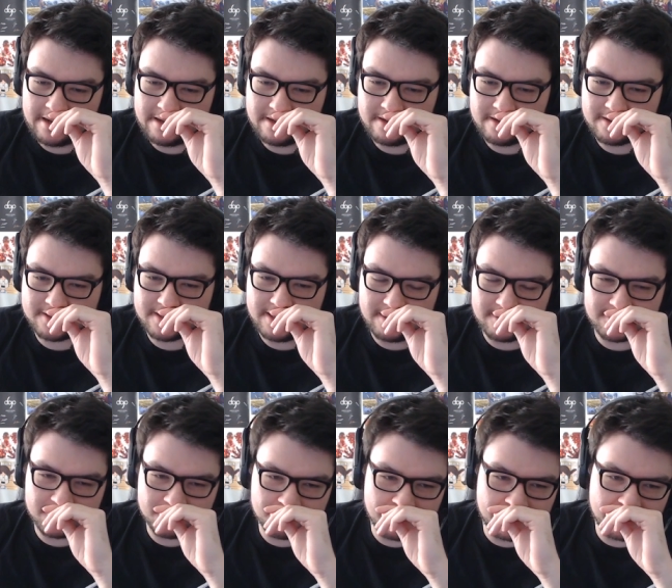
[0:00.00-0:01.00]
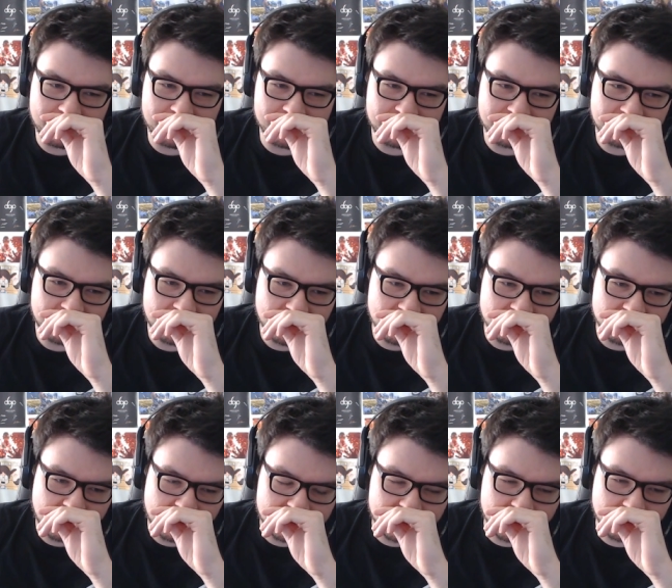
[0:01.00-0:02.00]
need to take some medicine. So
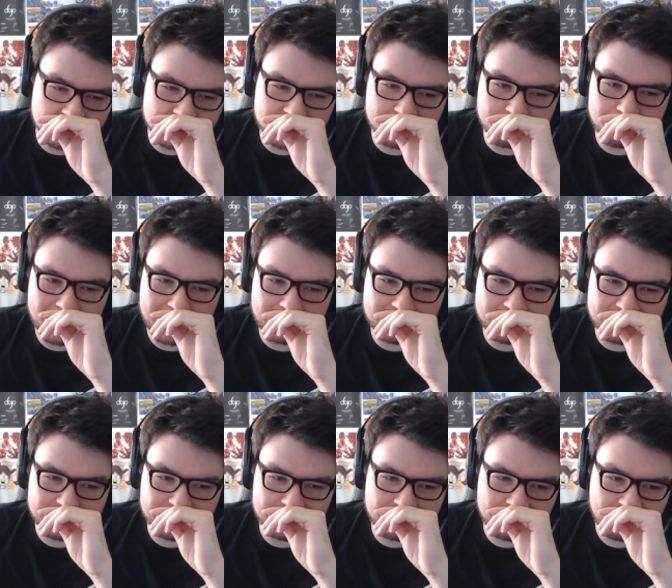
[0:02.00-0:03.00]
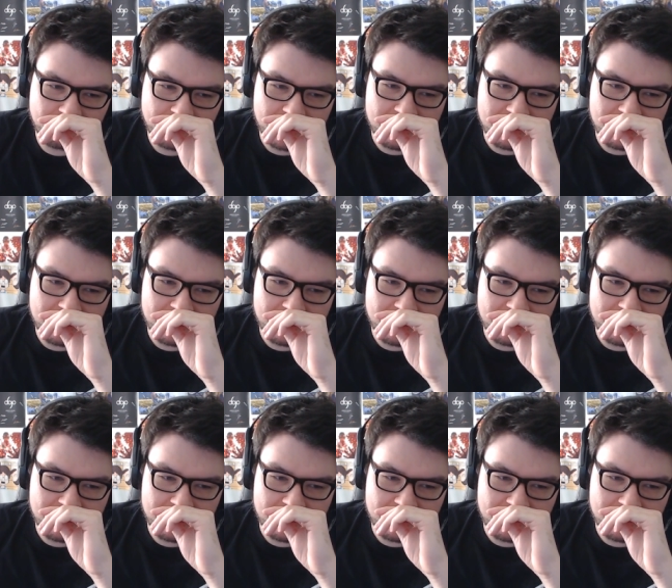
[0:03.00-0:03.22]
I took some medicine,